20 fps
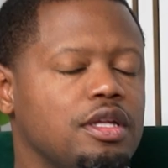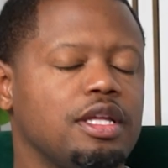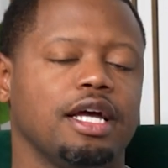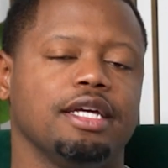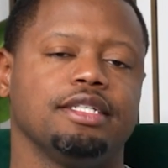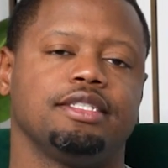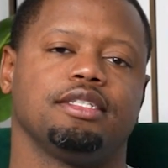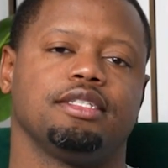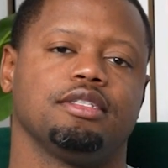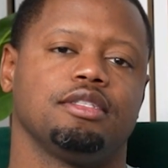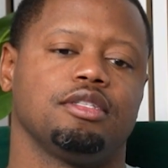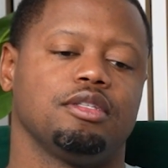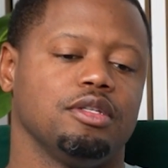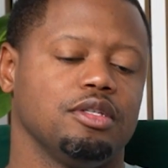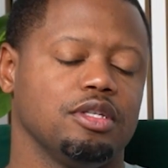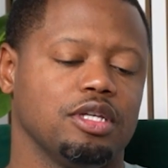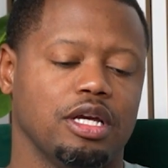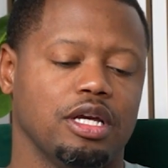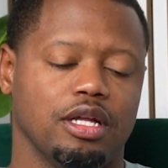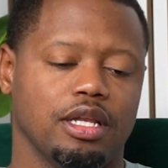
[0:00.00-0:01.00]
Yes,
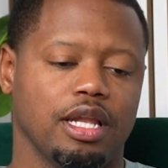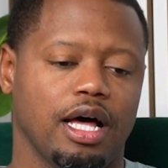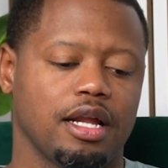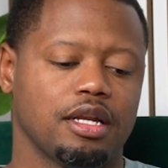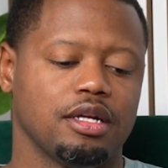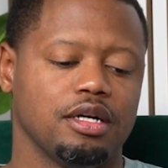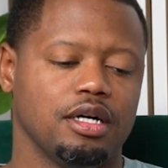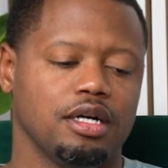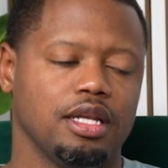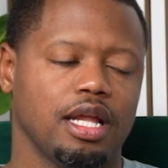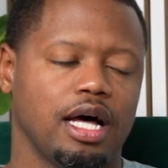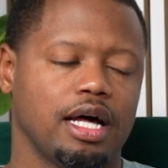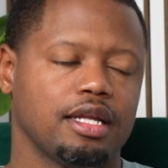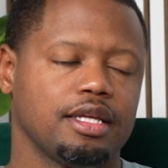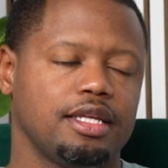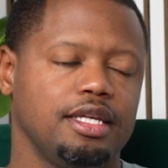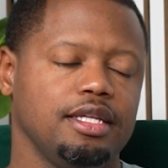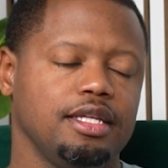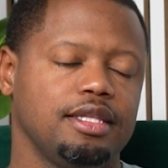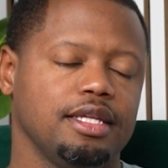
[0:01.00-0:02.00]
a lot of
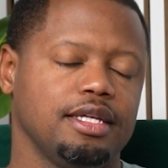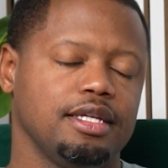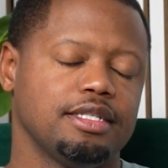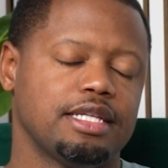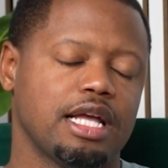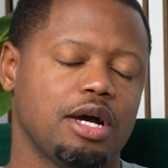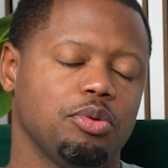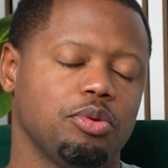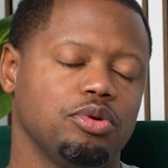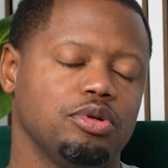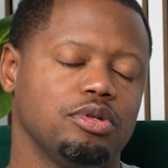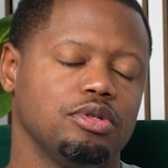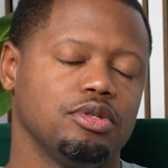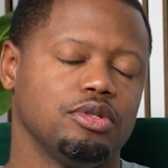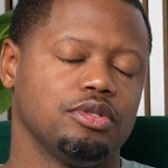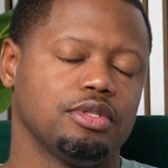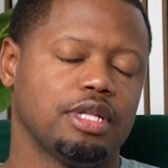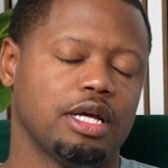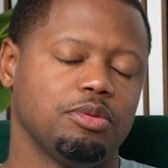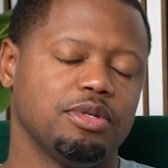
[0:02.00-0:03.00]
key things that were
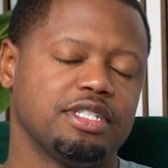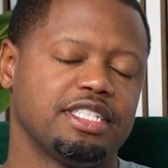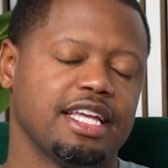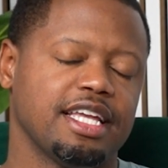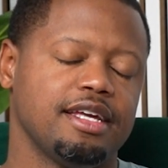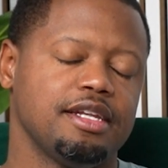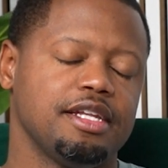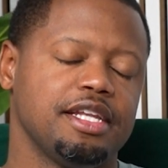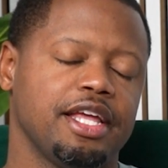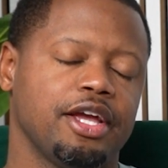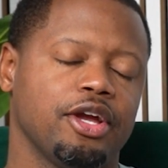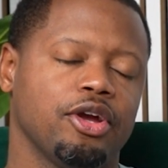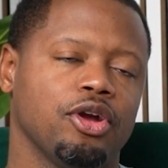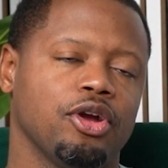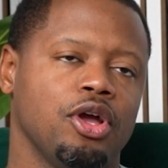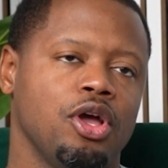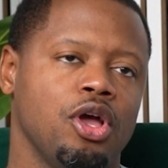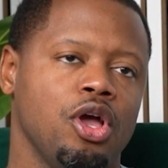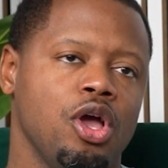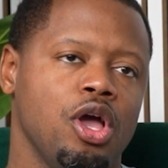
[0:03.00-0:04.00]
said in there,
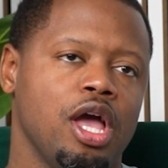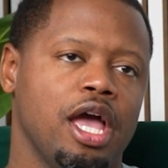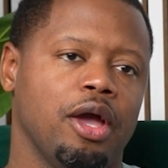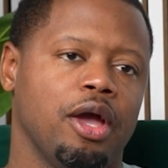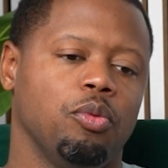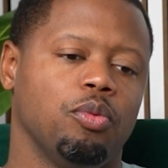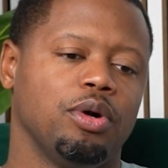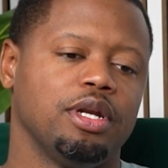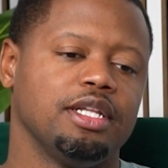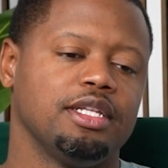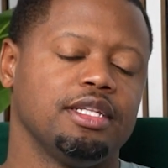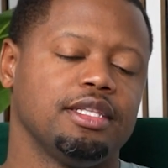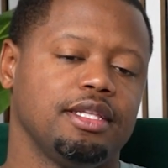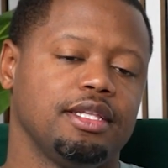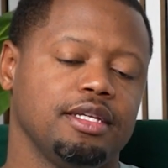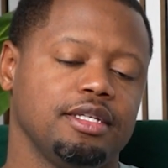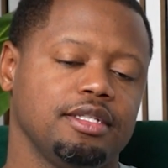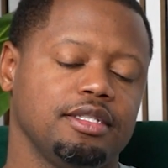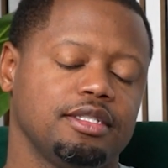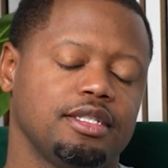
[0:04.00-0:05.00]
and one of the
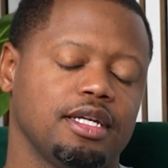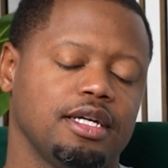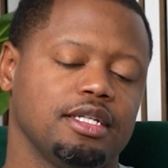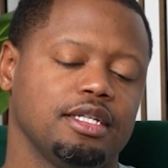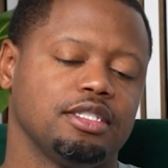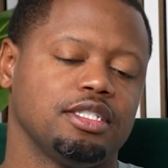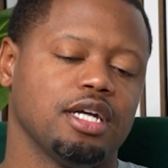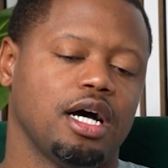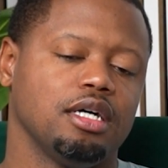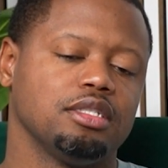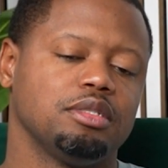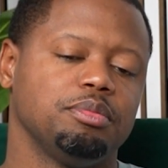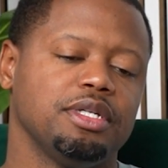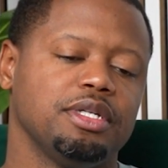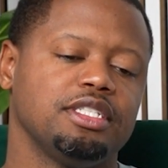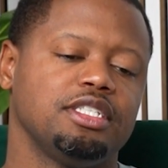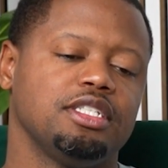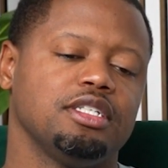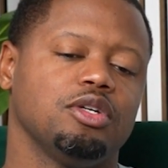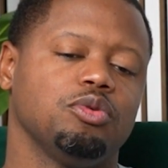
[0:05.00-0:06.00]
things that Josh
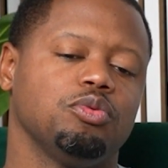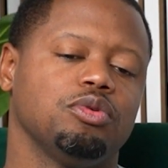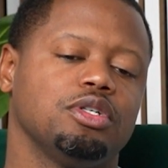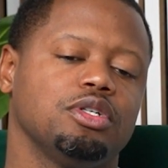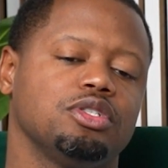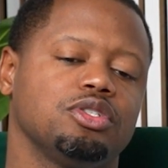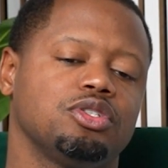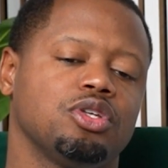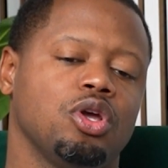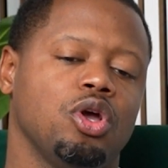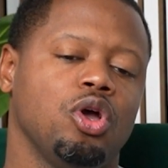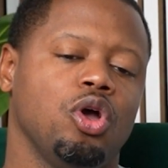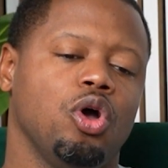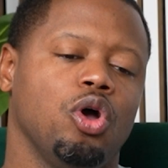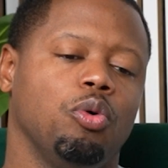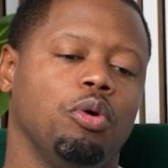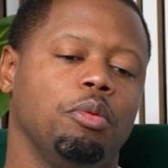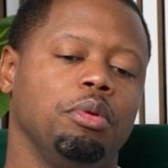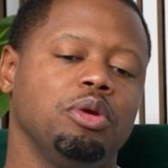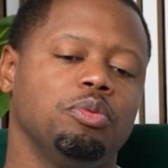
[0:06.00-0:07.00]
mentioned was
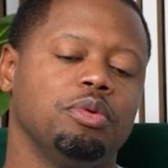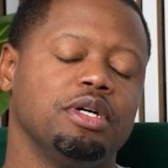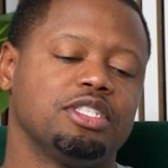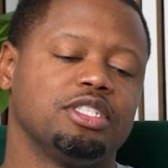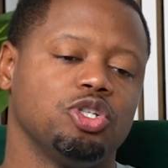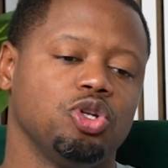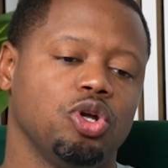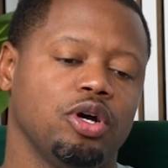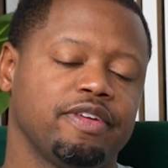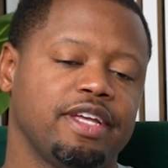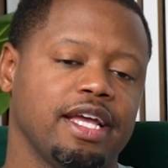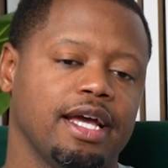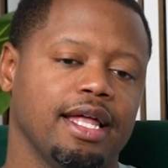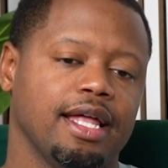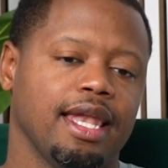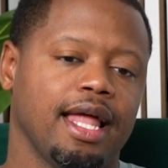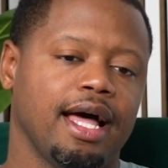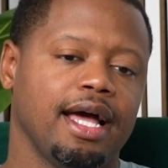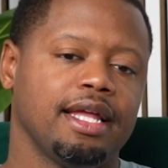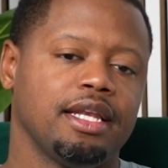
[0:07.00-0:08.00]
when we went to North
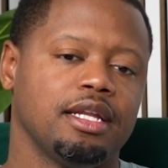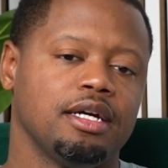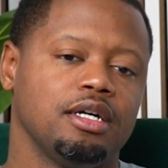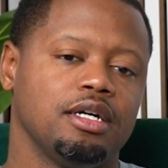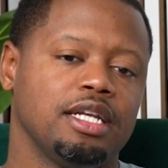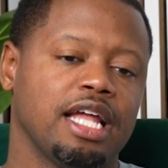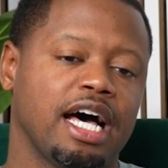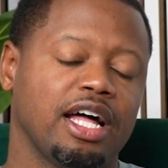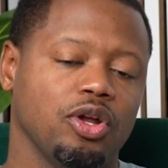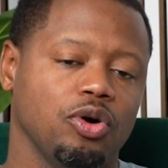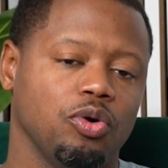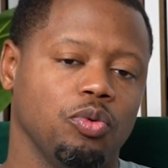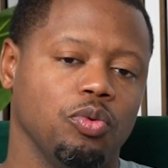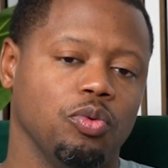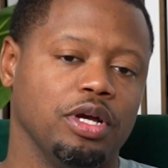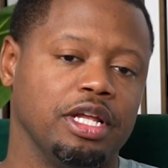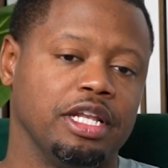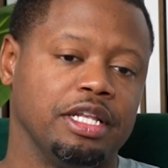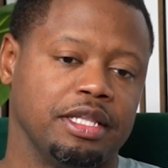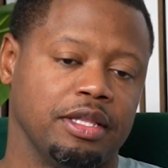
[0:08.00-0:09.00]
Carolina.
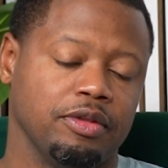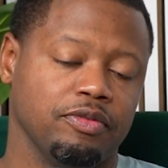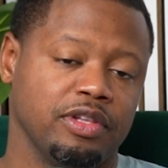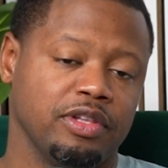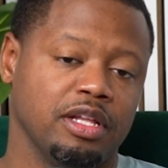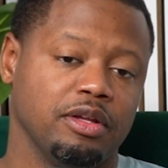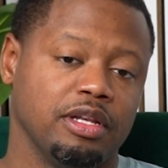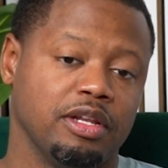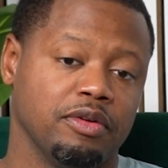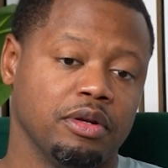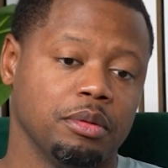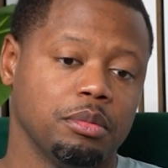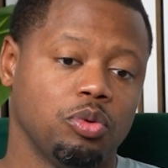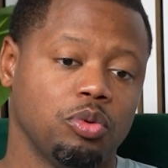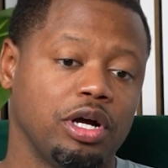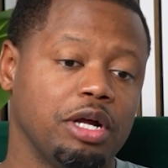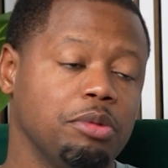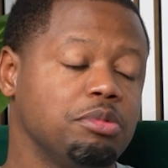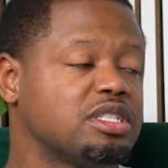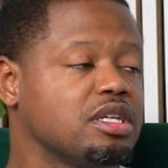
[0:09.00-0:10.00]
Number
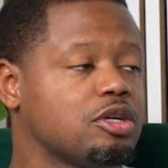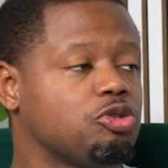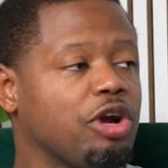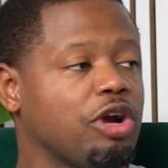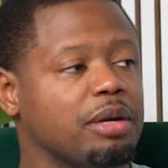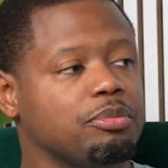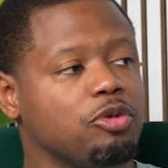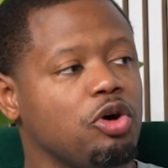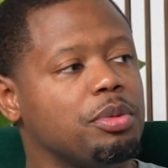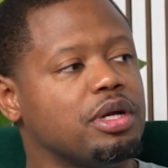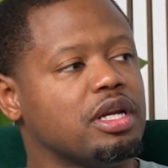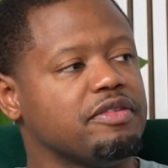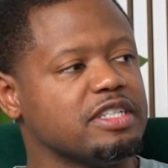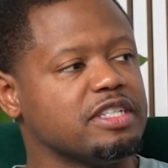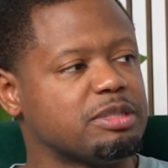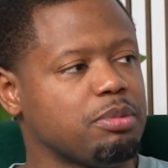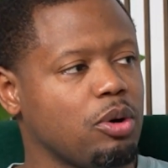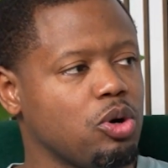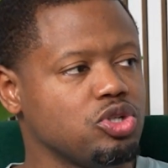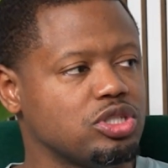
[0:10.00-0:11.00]
one, it was a great moment of
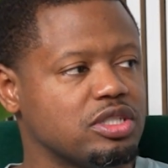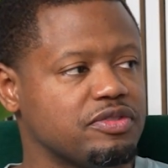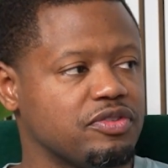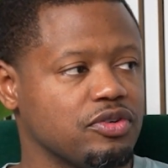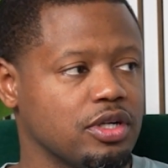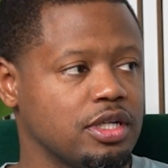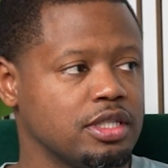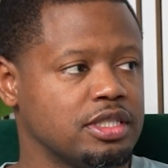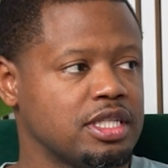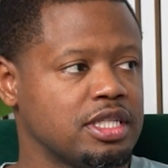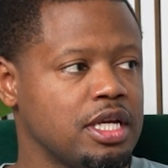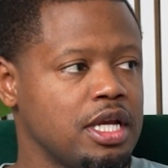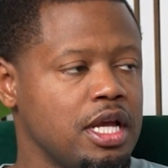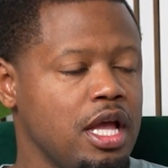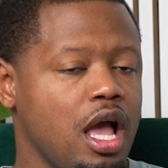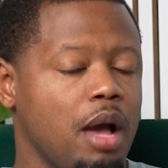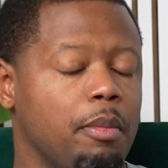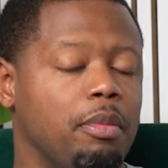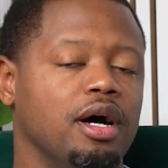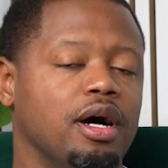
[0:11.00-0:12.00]
exposure for us.
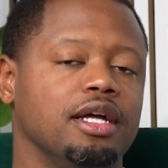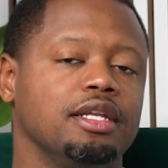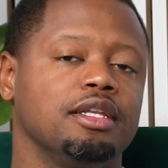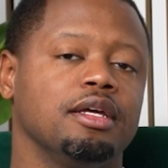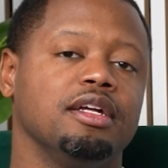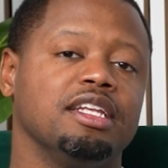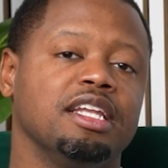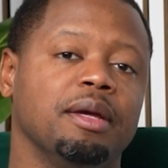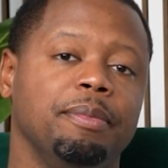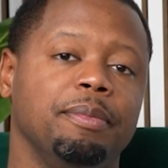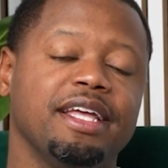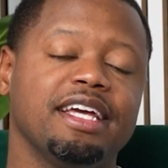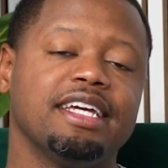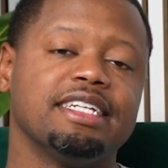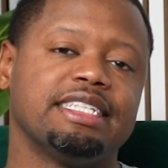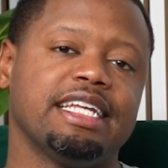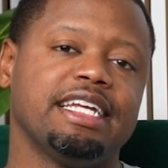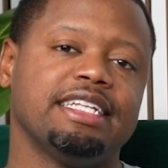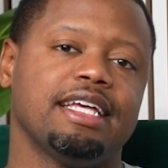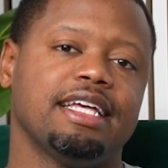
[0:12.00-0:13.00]
But the biggest
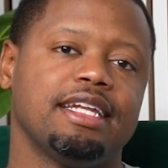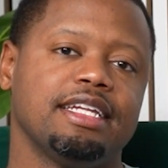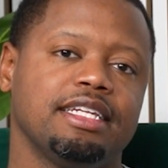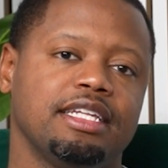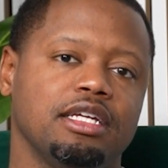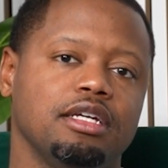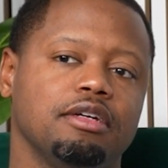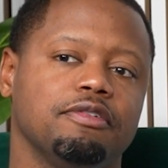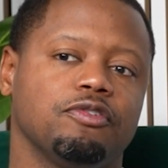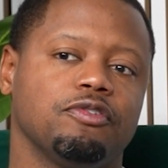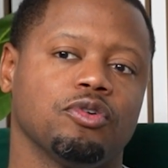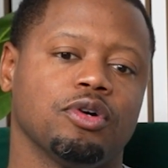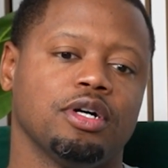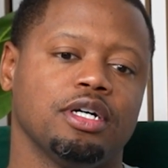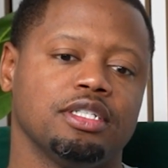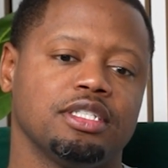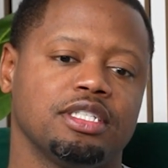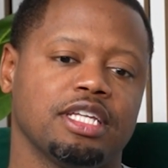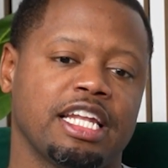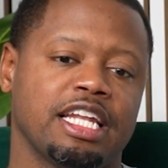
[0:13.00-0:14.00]
thing that it did for
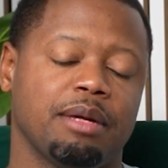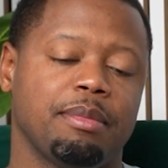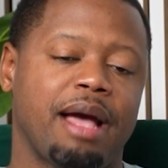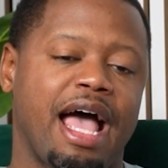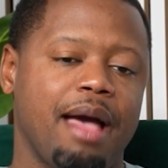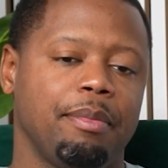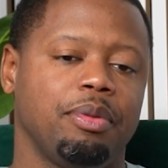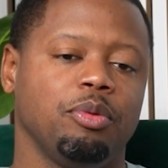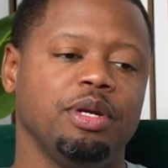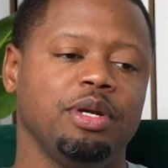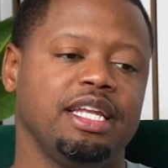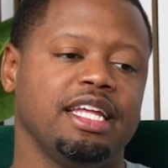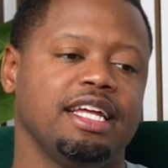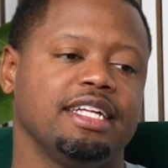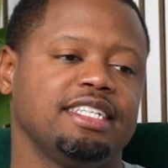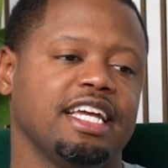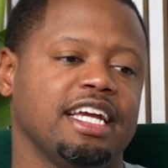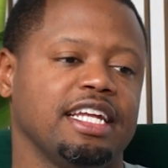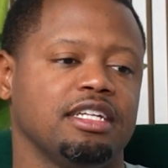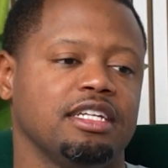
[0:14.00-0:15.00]
us, and I'm happy we didn't
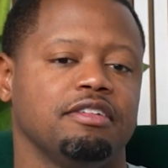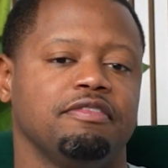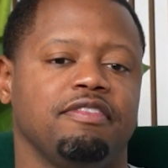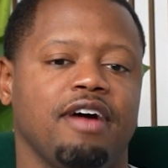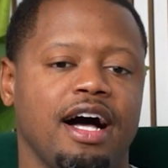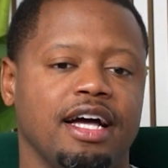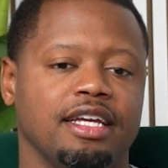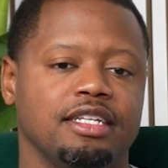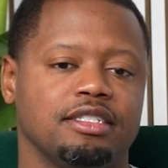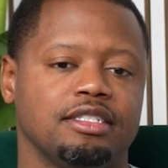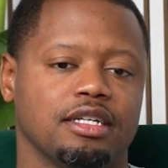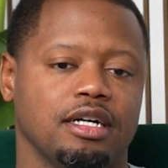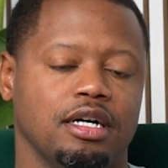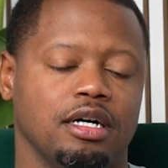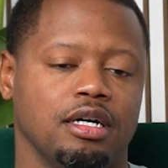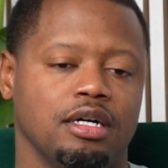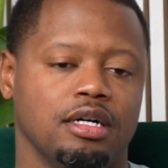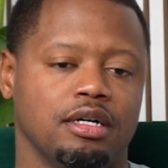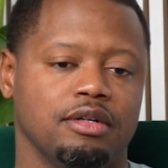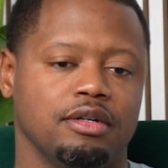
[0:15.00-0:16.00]
take the advice
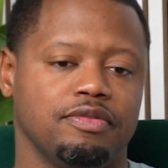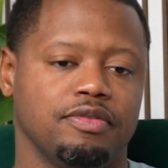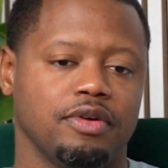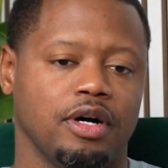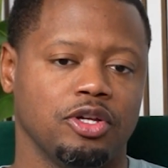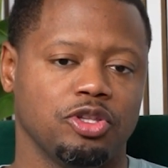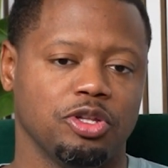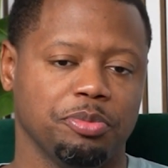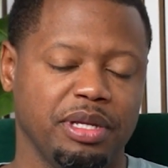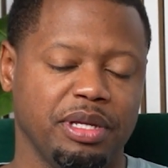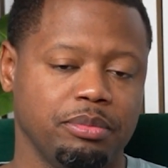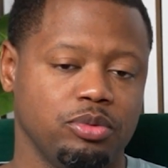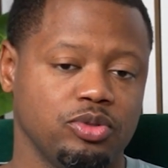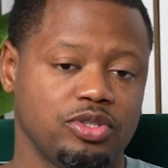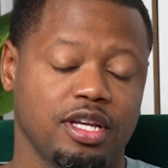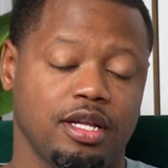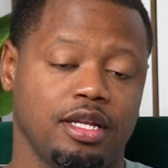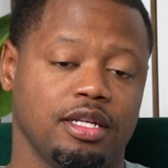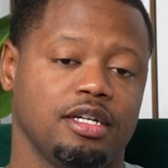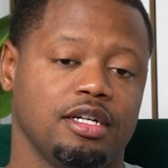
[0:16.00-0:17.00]
of other people
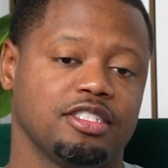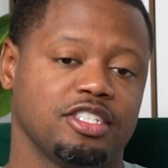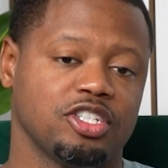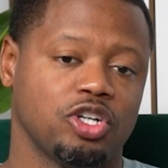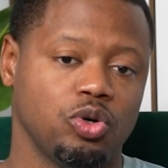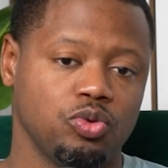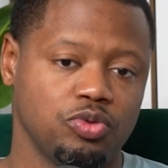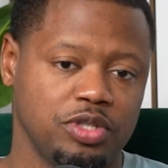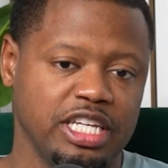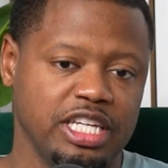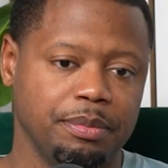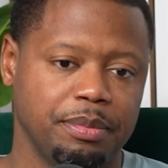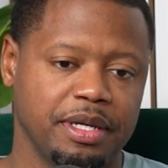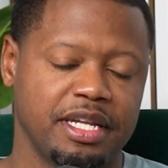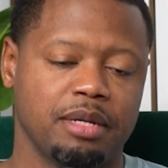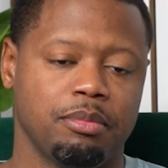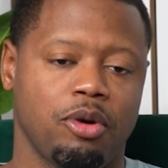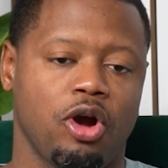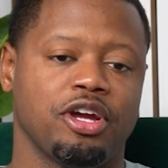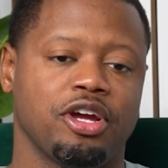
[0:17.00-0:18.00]
telling us to go deep in
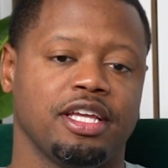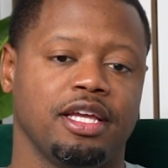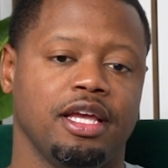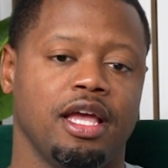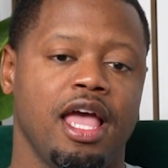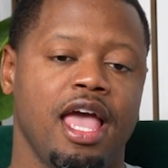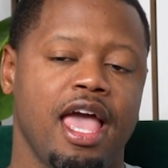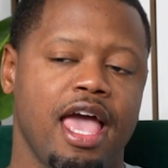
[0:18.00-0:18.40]
the market.